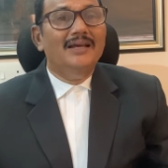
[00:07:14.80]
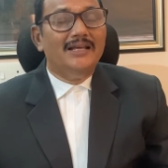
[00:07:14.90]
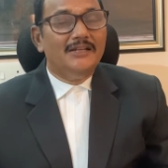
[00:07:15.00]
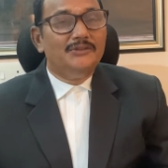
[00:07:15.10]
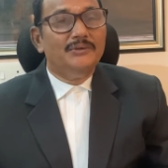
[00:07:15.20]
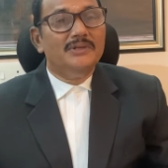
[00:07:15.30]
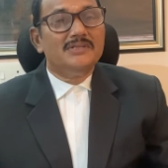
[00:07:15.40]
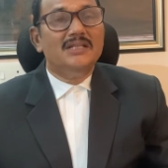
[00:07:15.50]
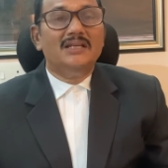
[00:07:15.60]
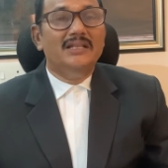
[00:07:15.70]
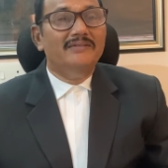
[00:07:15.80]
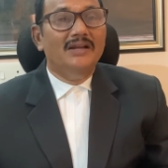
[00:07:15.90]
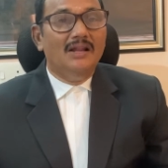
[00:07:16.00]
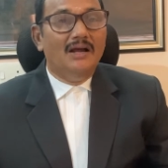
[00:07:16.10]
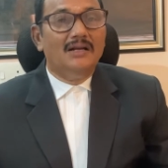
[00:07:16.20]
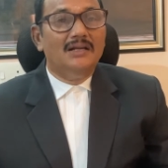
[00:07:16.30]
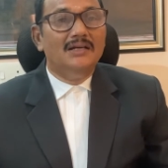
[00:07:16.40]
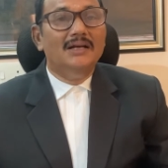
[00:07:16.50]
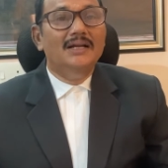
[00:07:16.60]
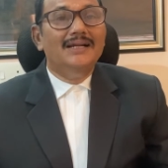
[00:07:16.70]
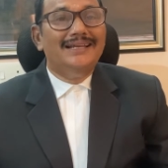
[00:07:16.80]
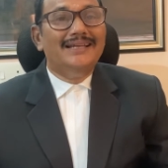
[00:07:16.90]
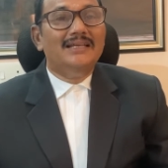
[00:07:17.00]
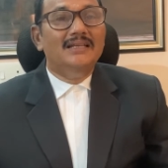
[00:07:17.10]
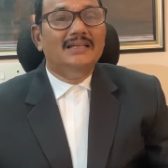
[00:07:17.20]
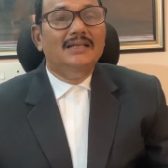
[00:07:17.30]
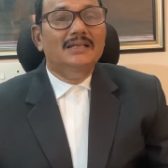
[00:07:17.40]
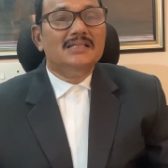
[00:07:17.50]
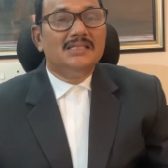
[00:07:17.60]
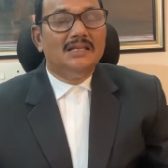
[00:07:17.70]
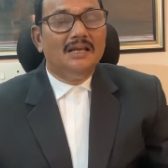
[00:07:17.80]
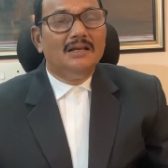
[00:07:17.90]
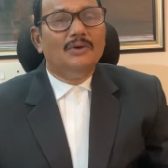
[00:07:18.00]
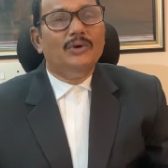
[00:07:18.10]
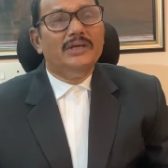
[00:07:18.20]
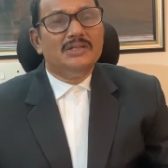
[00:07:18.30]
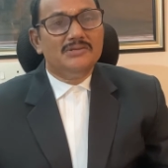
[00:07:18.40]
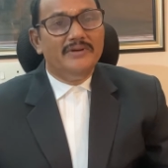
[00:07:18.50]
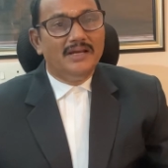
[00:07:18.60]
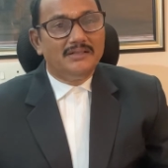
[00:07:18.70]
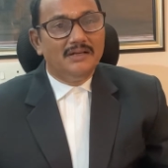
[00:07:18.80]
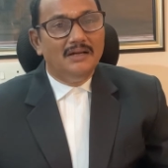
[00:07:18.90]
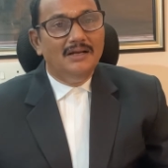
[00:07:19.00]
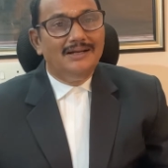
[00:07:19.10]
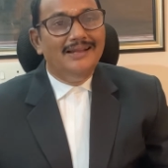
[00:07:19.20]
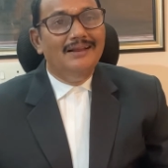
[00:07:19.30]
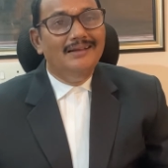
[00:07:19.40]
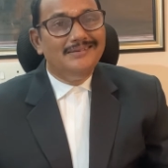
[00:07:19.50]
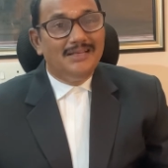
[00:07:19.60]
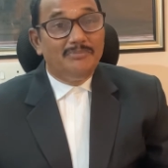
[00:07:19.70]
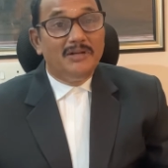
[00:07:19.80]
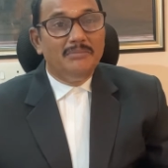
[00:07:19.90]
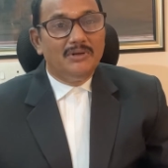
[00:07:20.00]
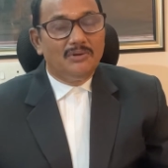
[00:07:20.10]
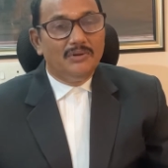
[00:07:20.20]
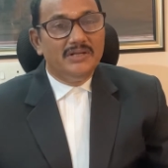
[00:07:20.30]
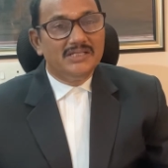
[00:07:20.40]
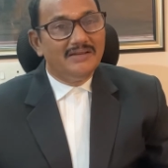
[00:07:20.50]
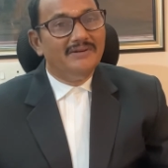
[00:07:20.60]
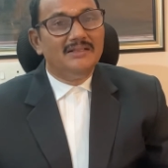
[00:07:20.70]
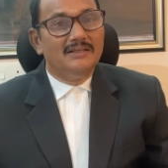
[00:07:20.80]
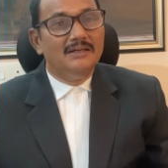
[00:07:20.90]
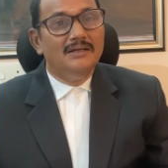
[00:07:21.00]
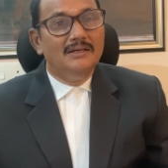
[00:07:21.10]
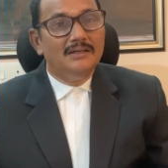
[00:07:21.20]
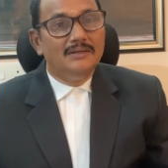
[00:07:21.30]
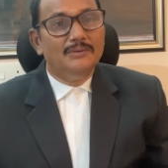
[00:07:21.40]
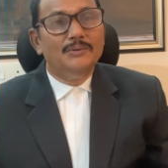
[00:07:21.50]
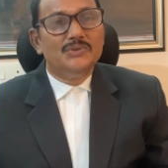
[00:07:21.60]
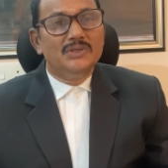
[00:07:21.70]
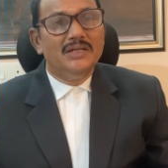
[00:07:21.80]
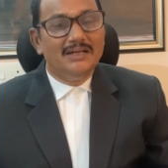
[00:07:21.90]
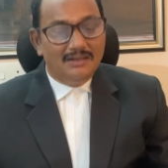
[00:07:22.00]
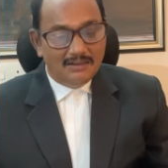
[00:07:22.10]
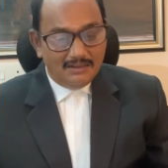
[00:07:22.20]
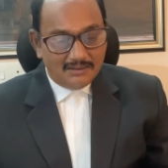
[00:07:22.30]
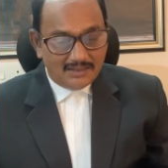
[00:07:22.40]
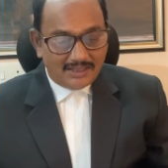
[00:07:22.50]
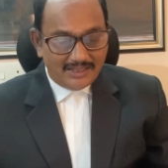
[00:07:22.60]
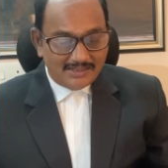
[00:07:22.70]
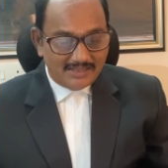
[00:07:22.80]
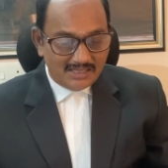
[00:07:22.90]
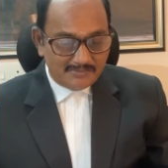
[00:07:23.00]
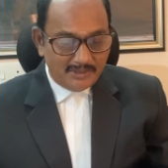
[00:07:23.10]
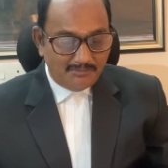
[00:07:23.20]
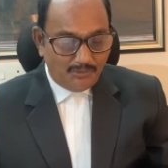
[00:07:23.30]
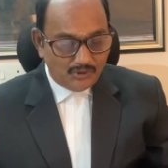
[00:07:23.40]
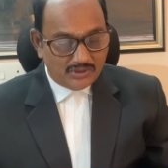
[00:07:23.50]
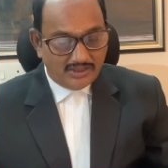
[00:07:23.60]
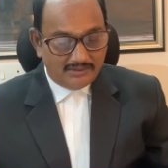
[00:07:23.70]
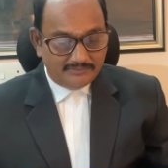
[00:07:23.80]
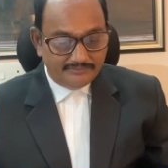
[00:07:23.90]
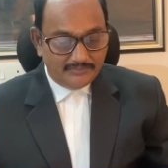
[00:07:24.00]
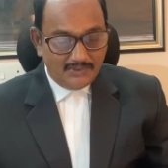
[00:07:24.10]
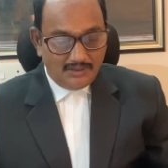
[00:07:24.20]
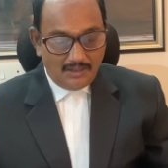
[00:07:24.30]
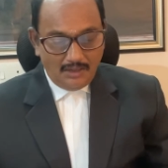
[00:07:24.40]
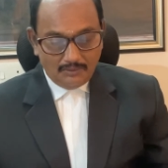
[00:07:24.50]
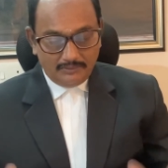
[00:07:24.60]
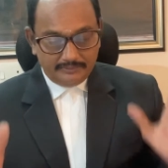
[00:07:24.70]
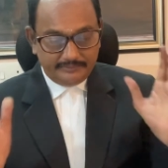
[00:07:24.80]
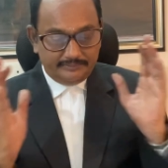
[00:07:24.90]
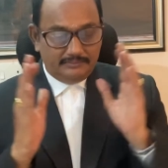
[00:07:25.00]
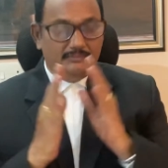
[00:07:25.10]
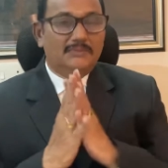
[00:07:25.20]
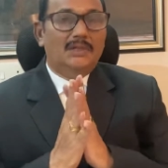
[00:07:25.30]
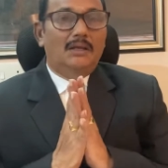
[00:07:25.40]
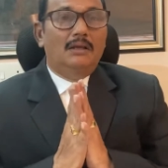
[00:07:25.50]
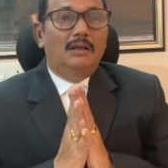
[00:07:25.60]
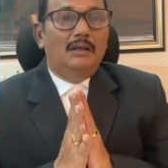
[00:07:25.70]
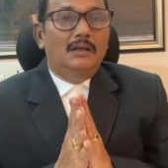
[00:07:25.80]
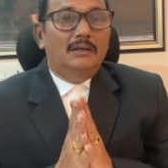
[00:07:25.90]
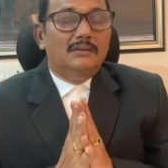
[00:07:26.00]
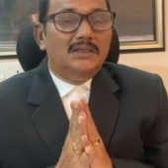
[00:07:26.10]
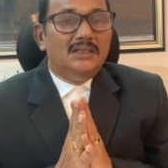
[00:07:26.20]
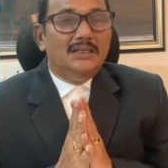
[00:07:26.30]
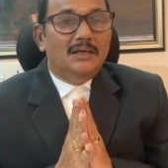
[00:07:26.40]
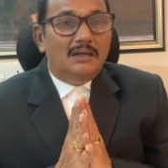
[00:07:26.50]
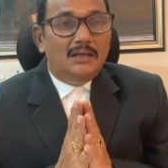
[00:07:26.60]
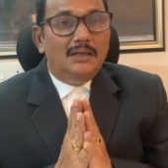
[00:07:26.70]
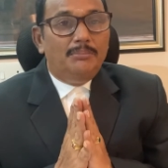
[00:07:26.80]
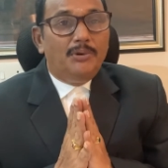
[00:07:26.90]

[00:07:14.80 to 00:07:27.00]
an assurance that they will not uh, take any uh, coercive action till September 27th, to which date uh, the case has been posted. Now, the